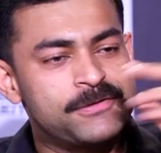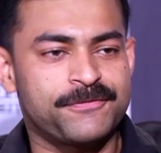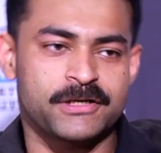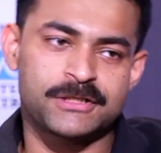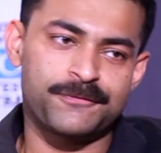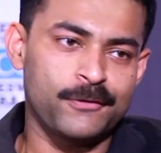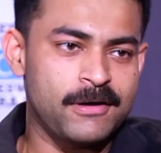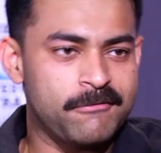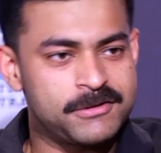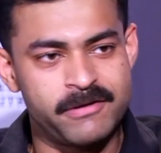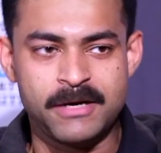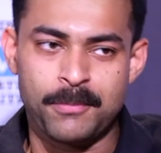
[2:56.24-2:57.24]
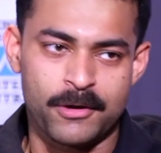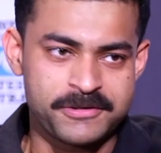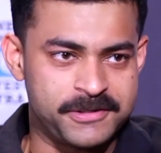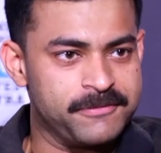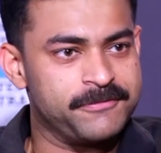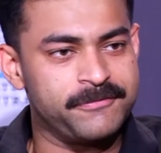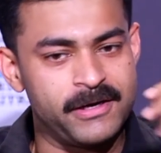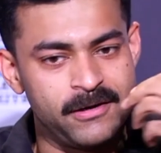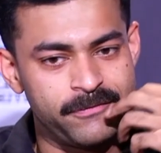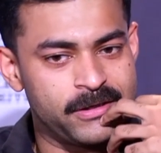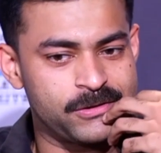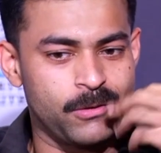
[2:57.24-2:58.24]
was very positive when he
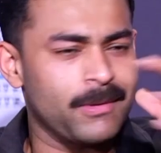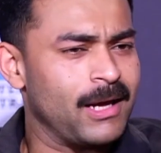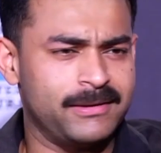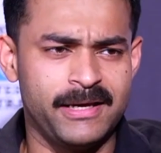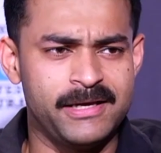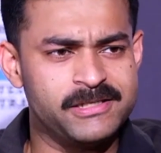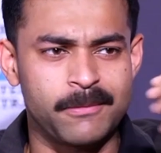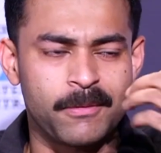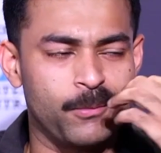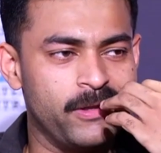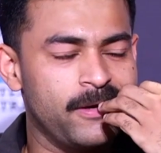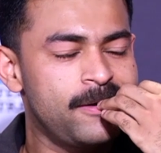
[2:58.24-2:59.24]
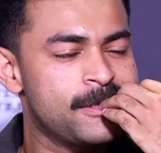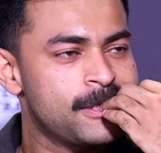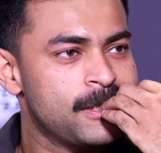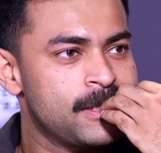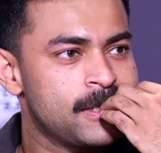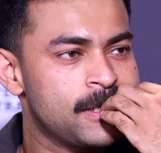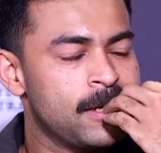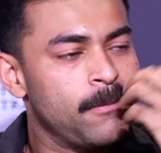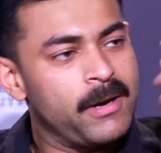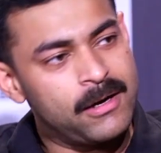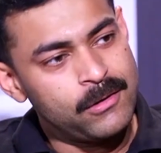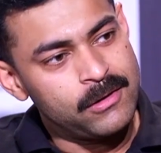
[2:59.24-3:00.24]
first came kada em cheppakamunde,
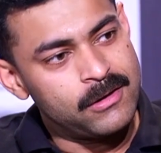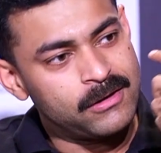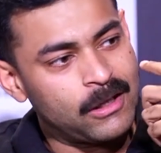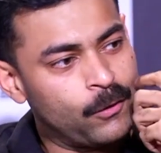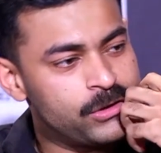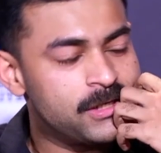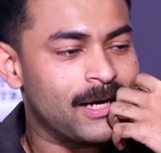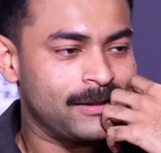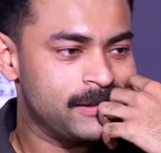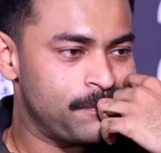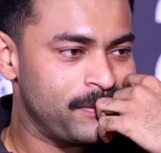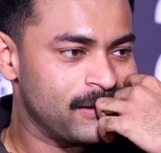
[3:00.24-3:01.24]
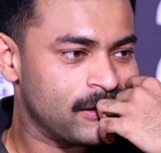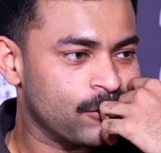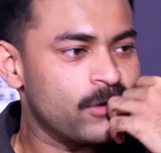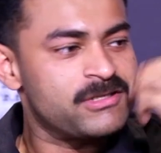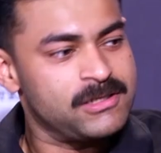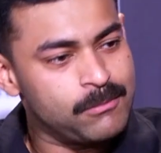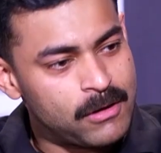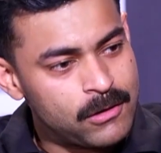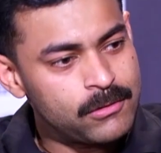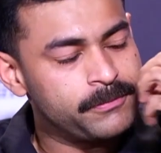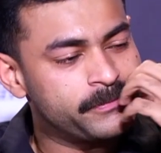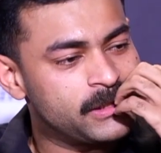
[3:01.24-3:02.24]
and thanu vachi kada cheppindi athu kuda cinema
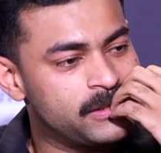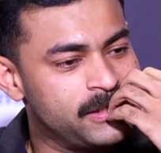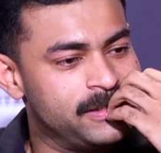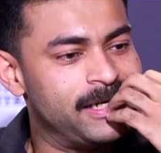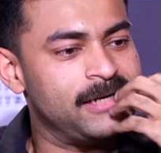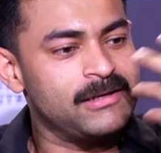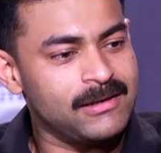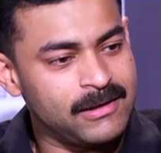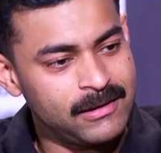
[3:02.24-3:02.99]
lo see general